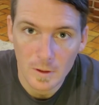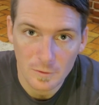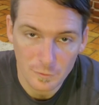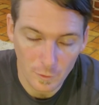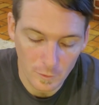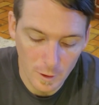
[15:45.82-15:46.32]

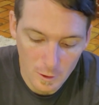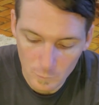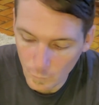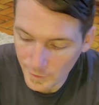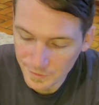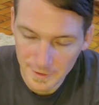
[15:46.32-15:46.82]
So
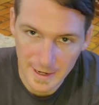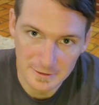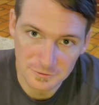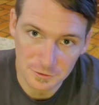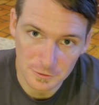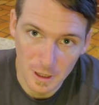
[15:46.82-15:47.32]
along with the
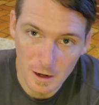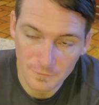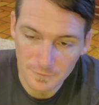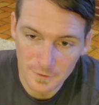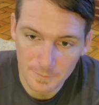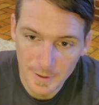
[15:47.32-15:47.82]
extra
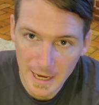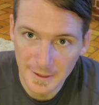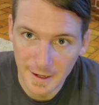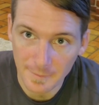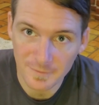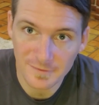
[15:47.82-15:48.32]
loft of the
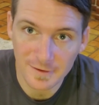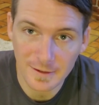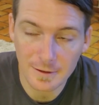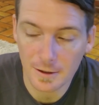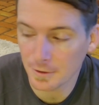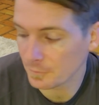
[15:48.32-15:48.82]
pad, I'm
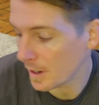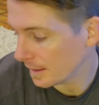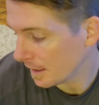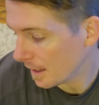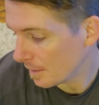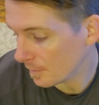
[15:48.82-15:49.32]
sitting on it
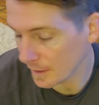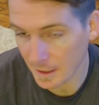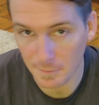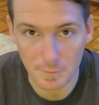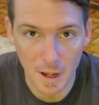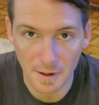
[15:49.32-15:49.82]
right now and
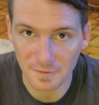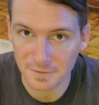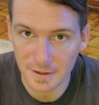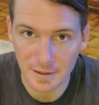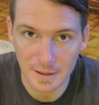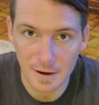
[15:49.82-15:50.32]
I'm not
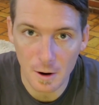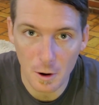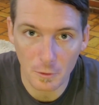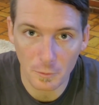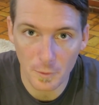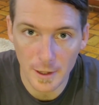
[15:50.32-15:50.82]
sinking
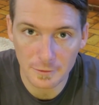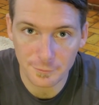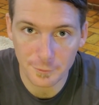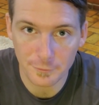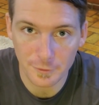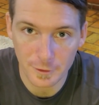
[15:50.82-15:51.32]
all the way
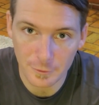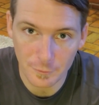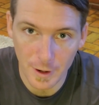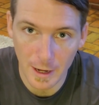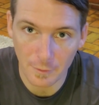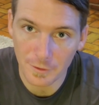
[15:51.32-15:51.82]
through to the
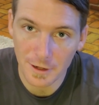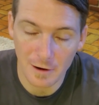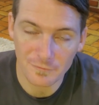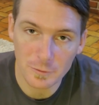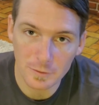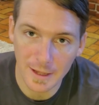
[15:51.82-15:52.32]
ground. Now,
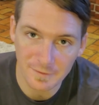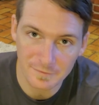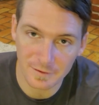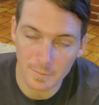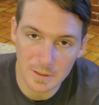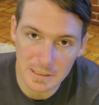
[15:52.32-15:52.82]
if you let
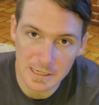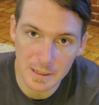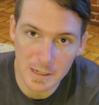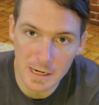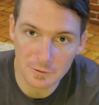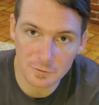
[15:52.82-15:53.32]
some of the
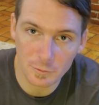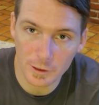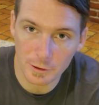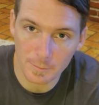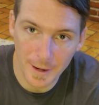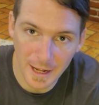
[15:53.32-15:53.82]
air out to where
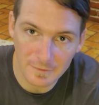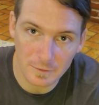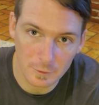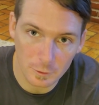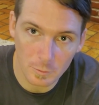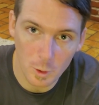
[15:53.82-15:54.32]
your pad's a
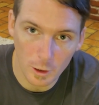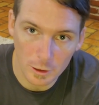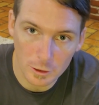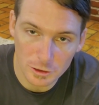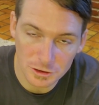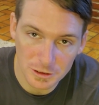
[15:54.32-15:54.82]
little more
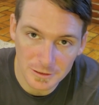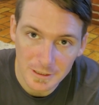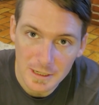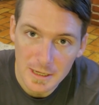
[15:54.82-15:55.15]
cushioned,